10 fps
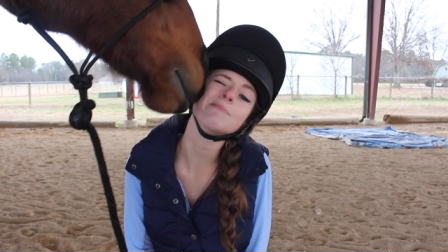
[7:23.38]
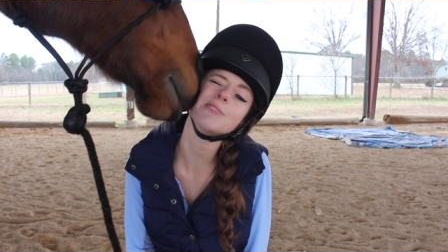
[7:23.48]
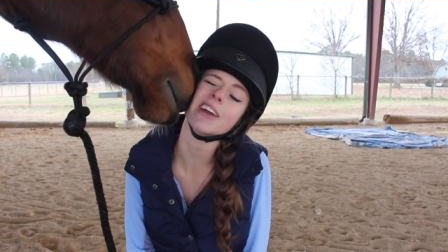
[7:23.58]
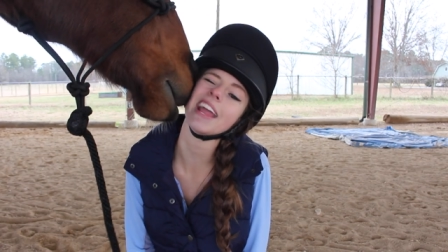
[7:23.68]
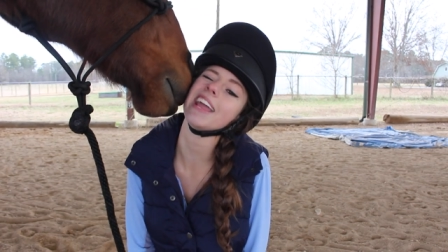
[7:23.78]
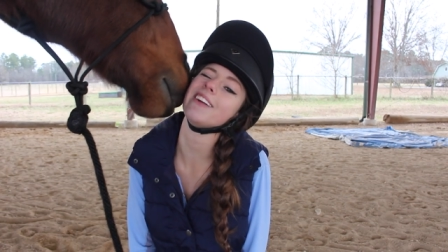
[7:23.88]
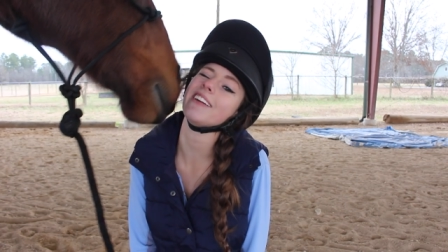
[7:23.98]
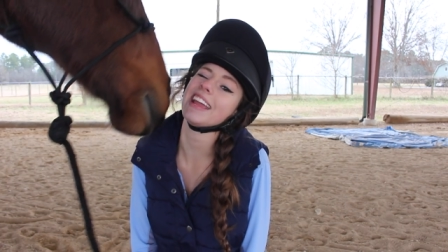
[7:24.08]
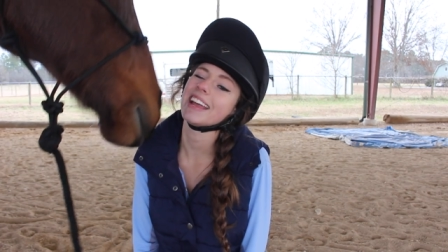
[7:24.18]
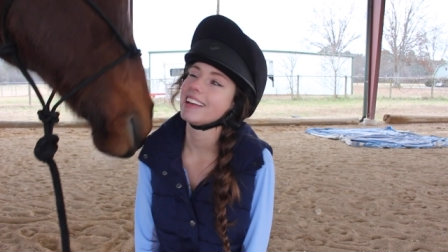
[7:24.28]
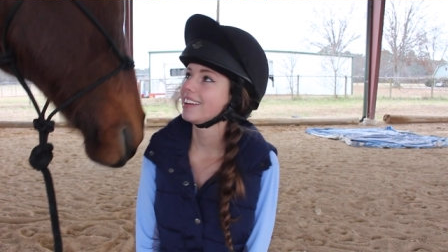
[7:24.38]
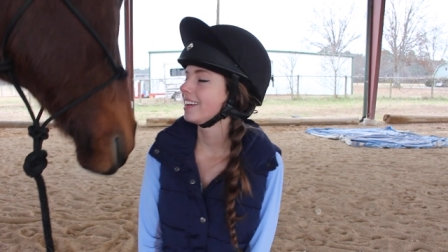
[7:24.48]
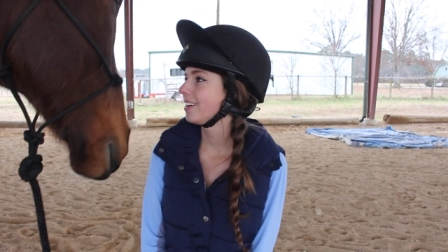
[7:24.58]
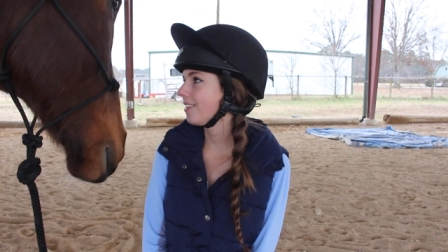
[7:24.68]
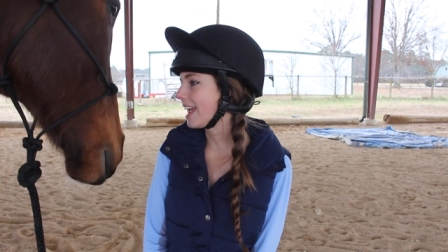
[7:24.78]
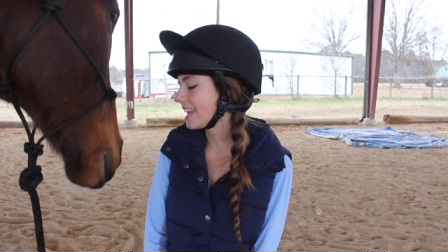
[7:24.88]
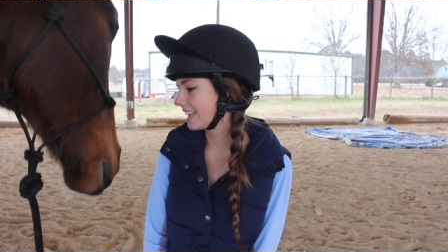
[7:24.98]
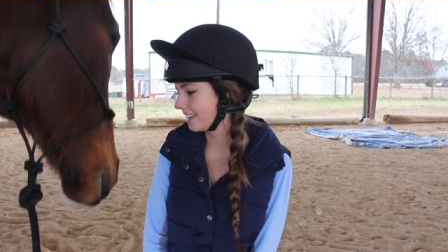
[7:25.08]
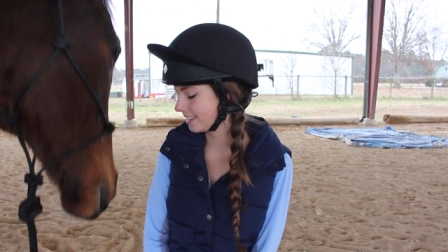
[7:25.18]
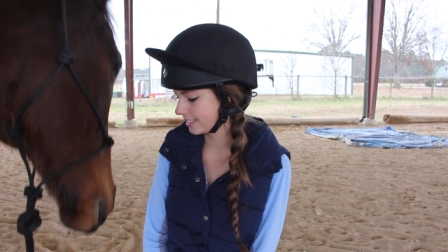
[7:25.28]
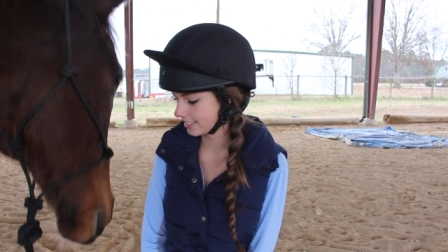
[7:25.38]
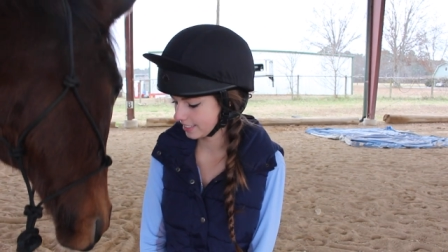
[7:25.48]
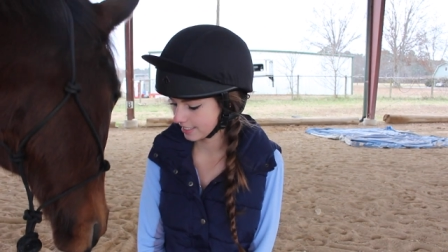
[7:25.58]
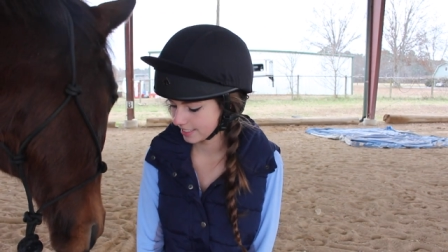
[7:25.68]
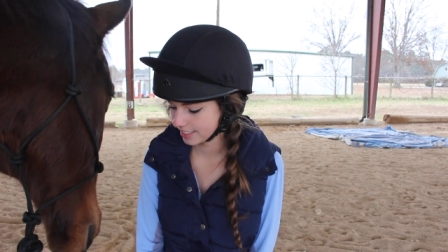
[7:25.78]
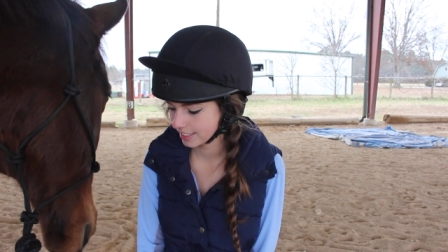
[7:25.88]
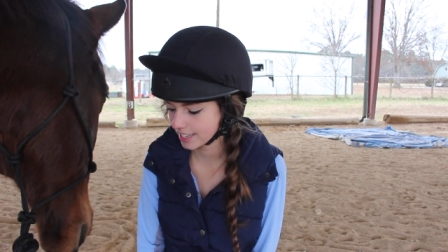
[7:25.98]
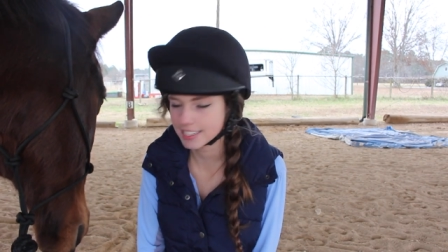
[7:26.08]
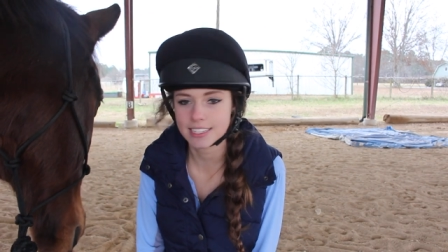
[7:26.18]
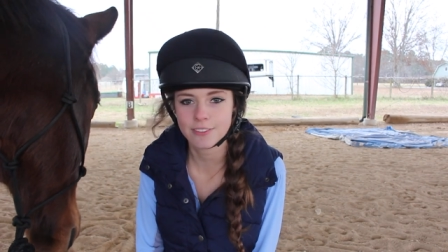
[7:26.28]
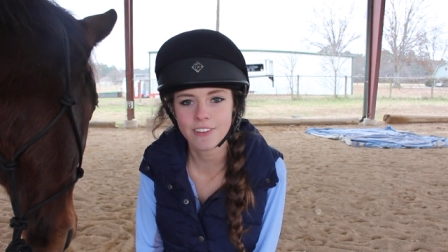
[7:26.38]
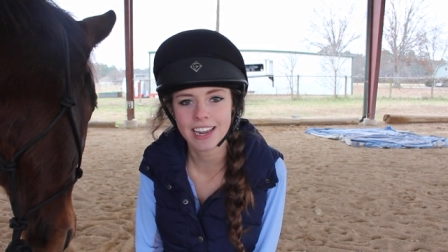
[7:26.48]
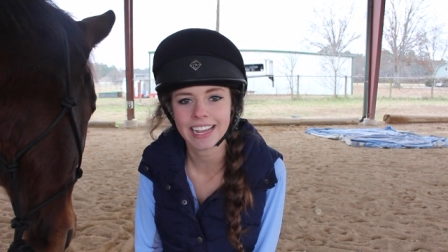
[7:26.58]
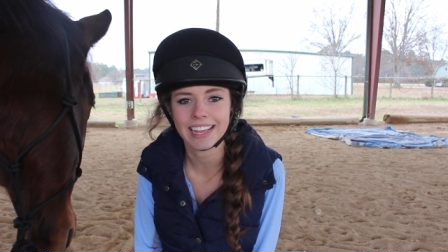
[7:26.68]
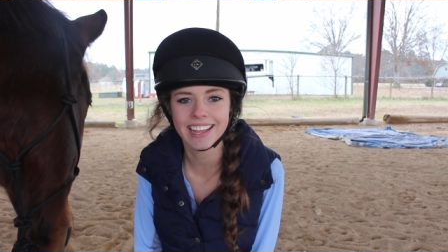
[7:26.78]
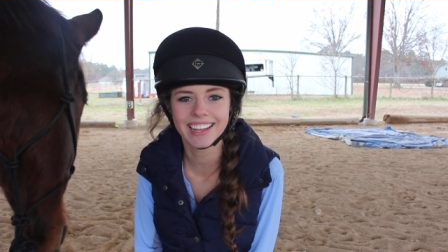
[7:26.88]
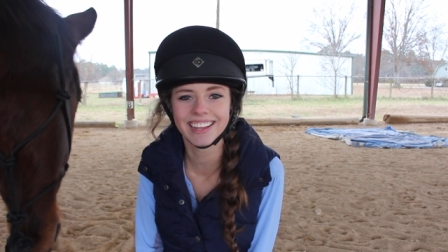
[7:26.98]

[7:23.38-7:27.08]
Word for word: even more angry, right? Because it's funny.